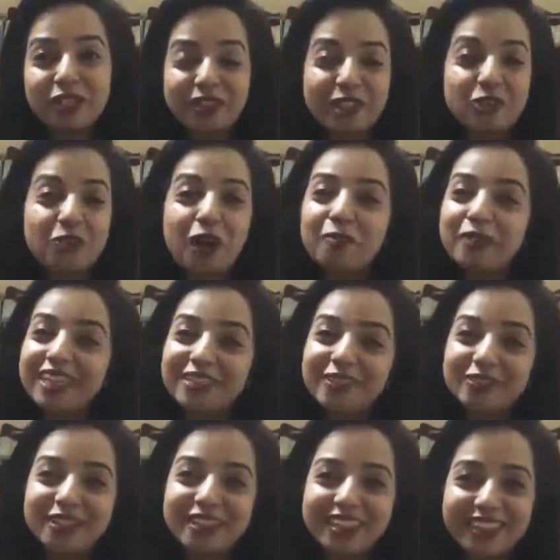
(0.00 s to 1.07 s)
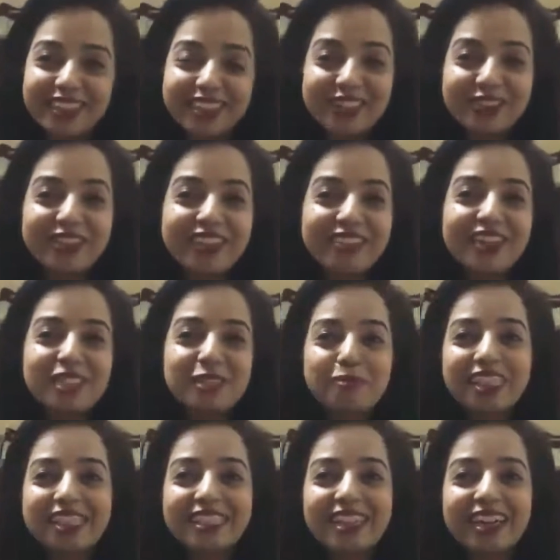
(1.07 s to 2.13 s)
Swamy to give us please
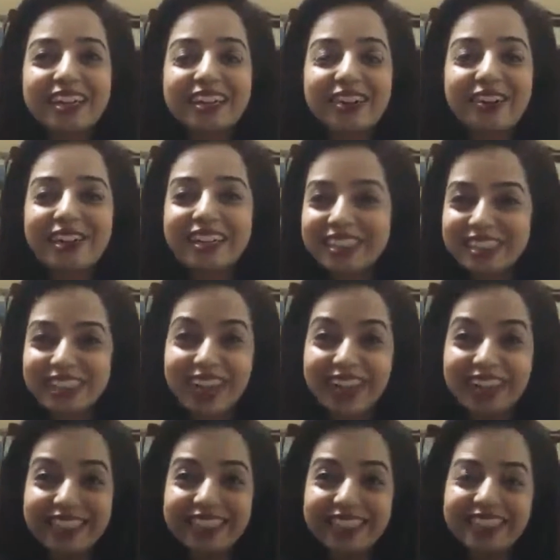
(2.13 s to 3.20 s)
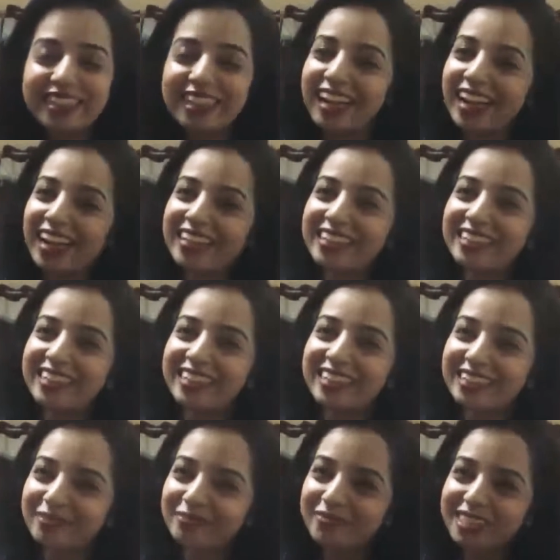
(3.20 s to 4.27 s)
all this guidance, and
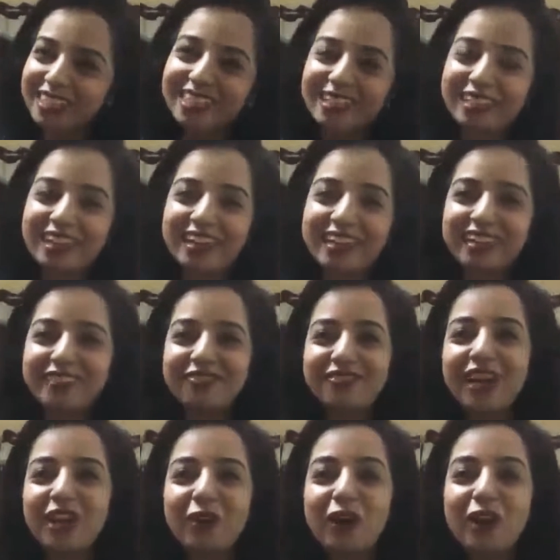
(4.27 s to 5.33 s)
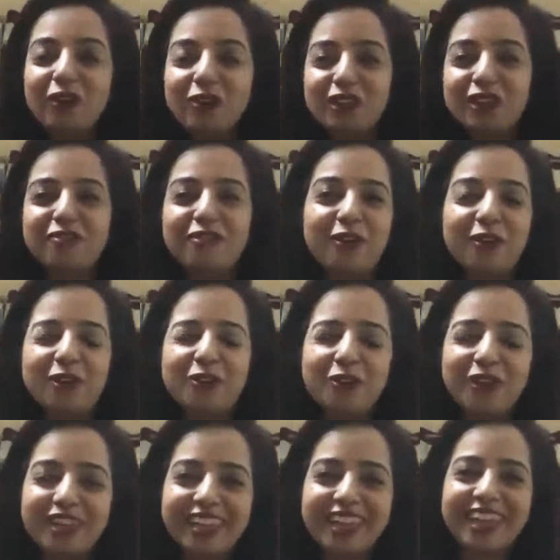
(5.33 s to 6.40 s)
we are all looking forward to
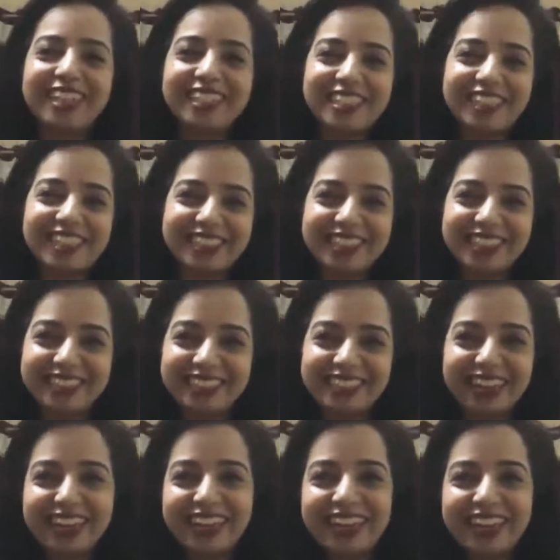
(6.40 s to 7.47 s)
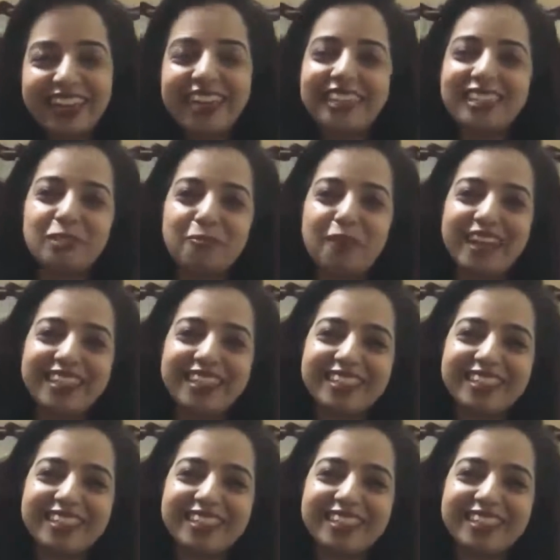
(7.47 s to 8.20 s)
a great session, a great inspiring